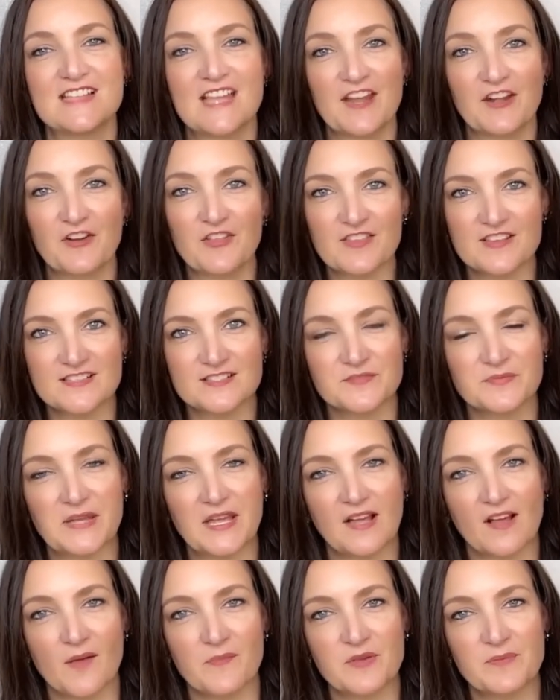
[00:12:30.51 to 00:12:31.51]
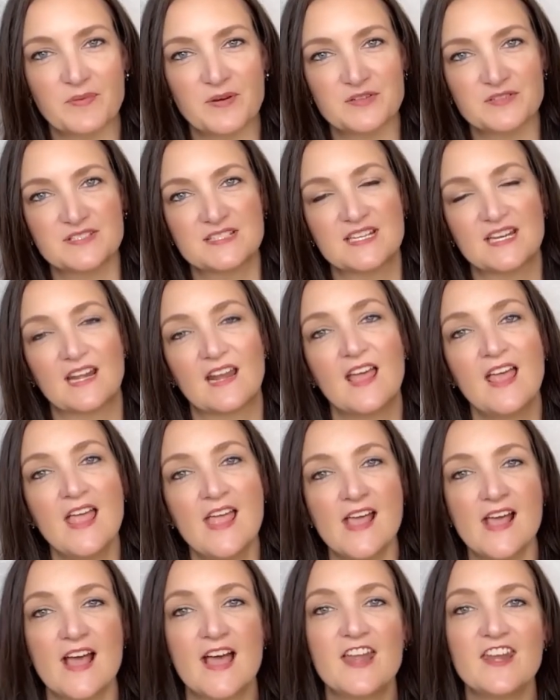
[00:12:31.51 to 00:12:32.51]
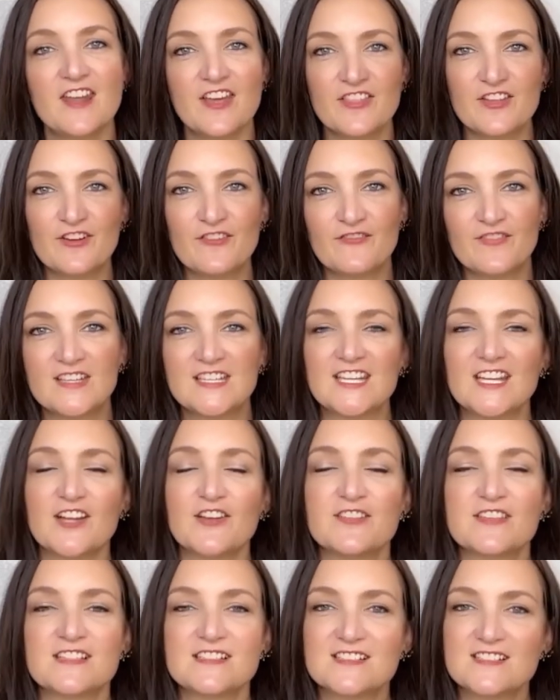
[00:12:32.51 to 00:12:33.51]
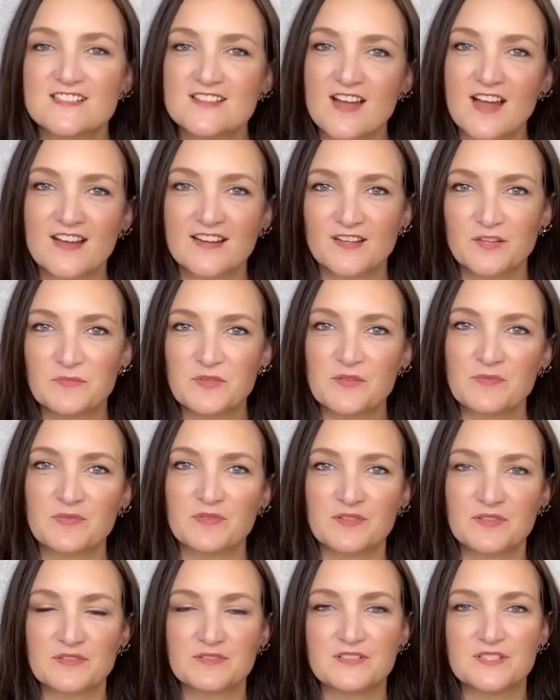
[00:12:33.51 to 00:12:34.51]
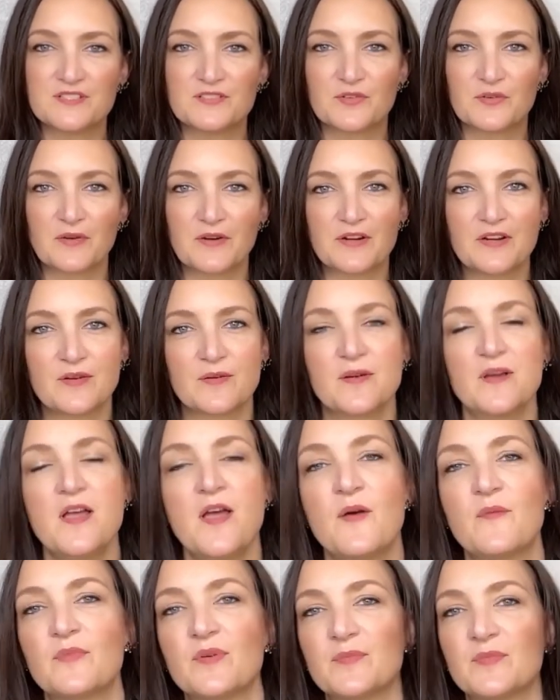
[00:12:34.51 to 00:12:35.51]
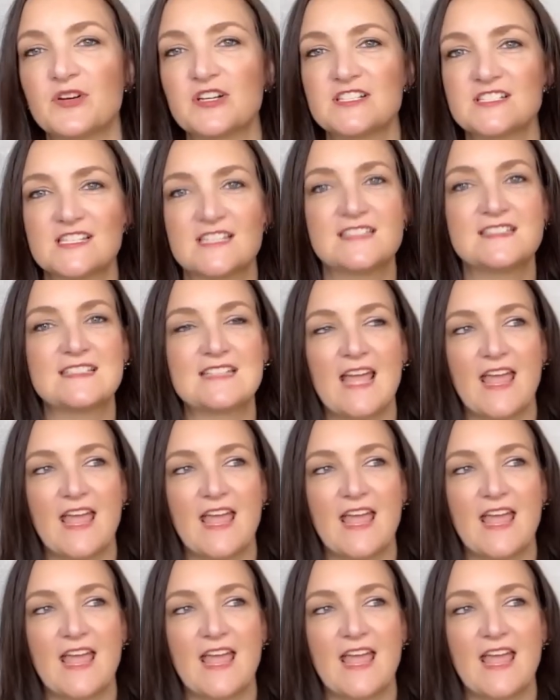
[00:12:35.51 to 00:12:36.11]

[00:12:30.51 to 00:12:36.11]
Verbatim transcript: Later this week, I'll be posting another video that's not going to be a balloon tutorial, but more just